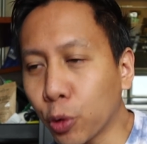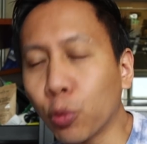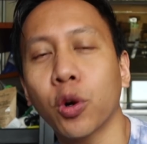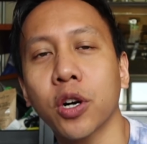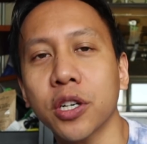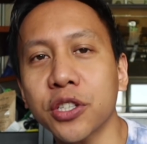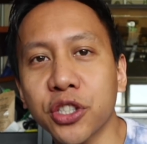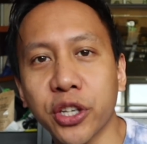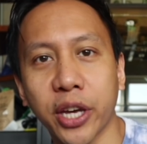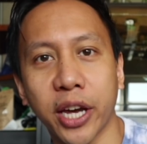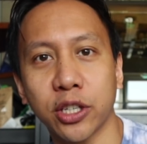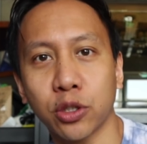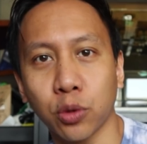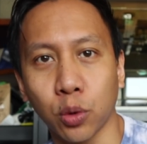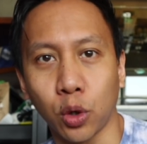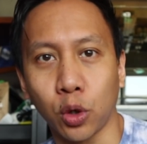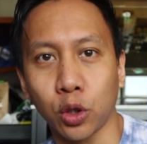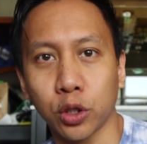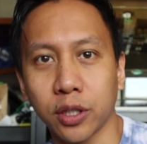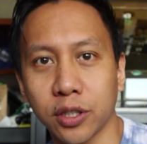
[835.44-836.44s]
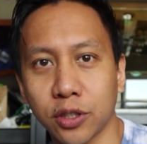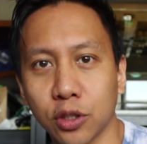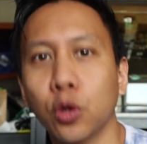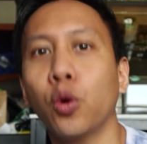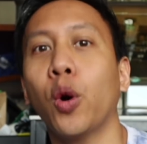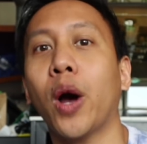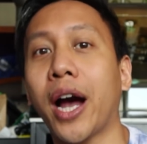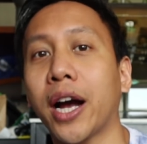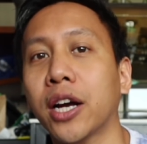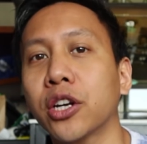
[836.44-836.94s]
we're scheduled
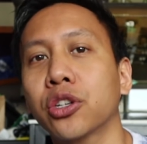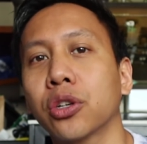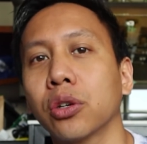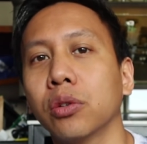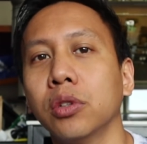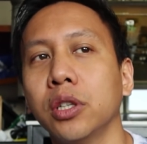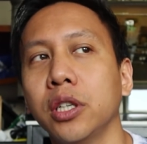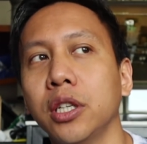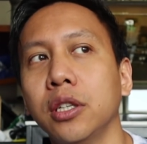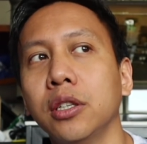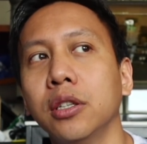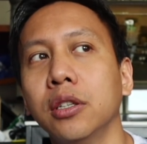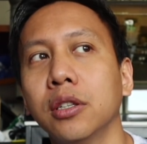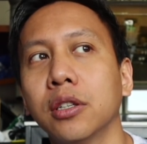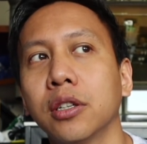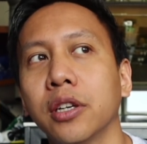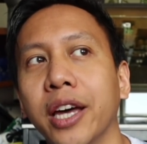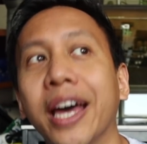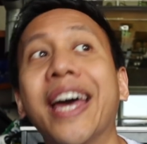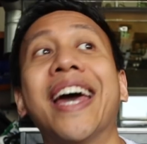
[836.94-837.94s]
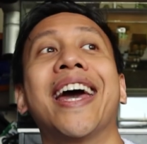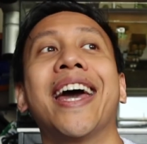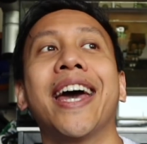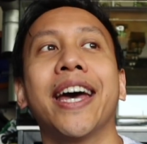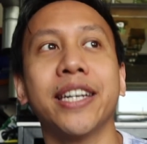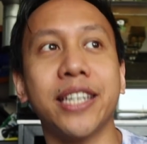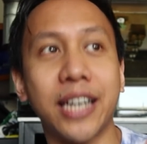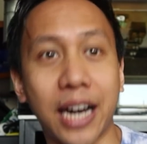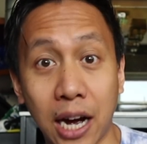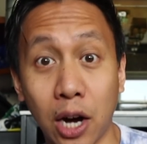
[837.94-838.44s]
to actually
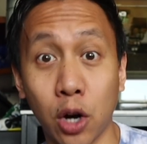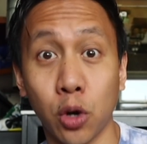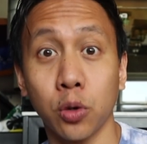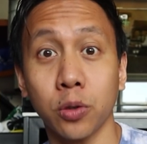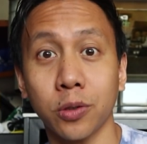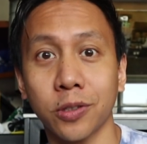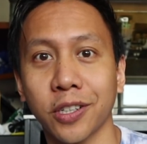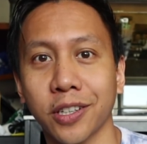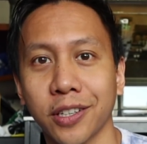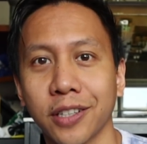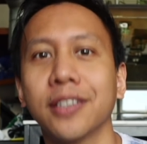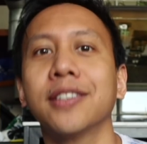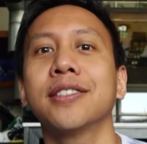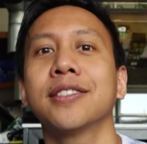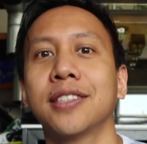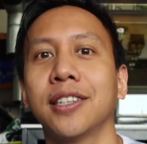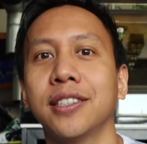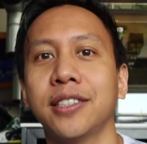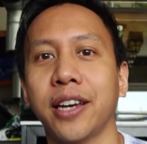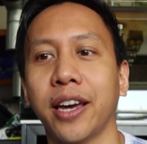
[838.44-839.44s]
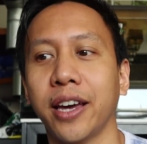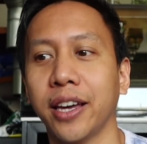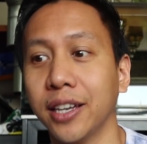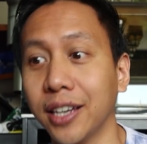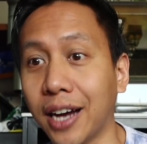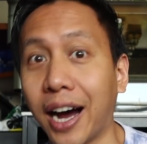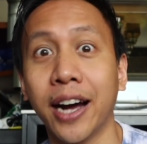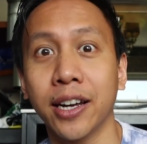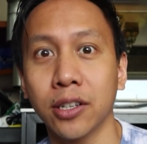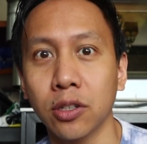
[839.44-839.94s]
head out
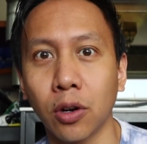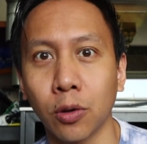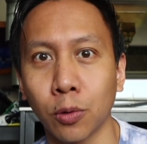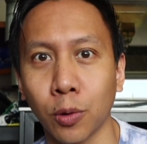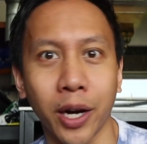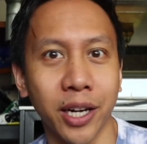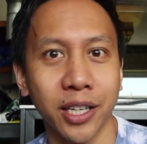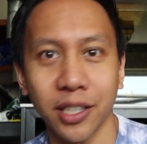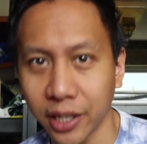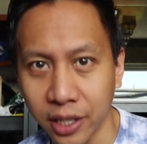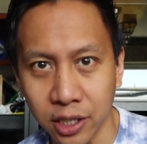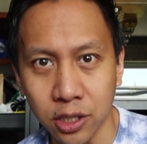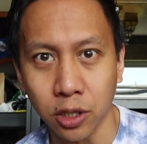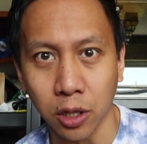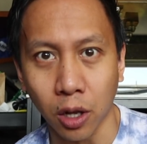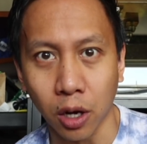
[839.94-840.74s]
today. I know, right? It's